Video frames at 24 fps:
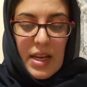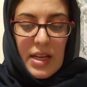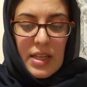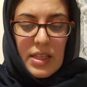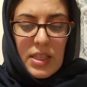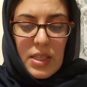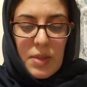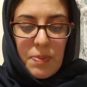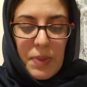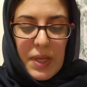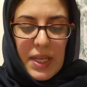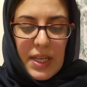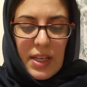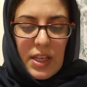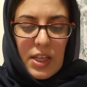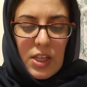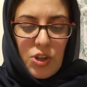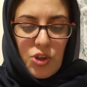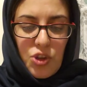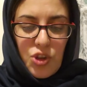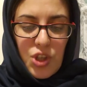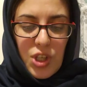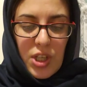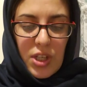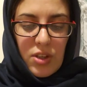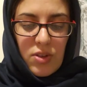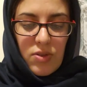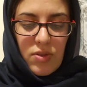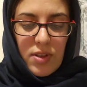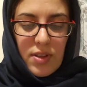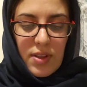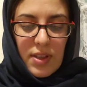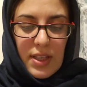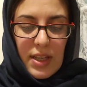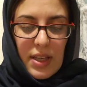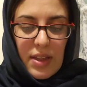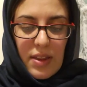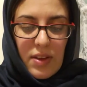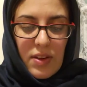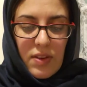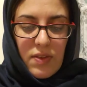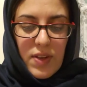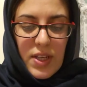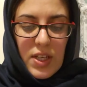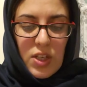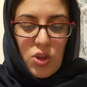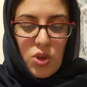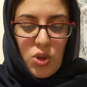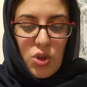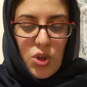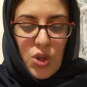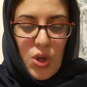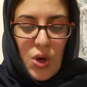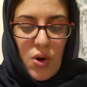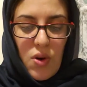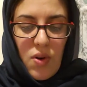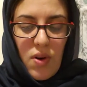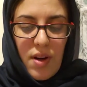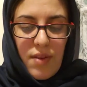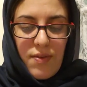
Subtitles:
Speaking generally, there is no